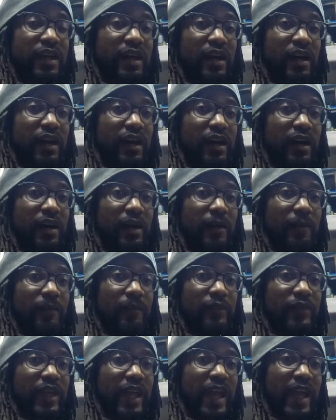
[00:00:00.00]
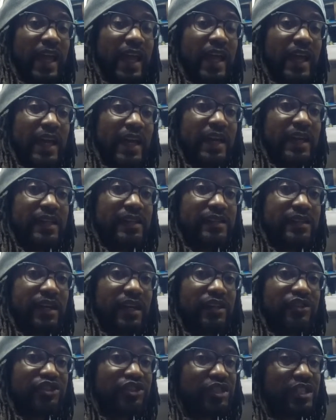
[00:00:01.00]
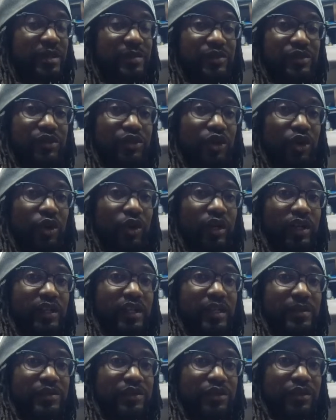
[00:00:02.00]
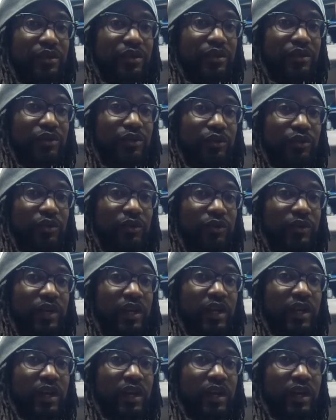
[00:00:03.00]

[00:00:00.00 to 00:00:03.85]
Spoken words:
and just keeps you going, keeps you in the groove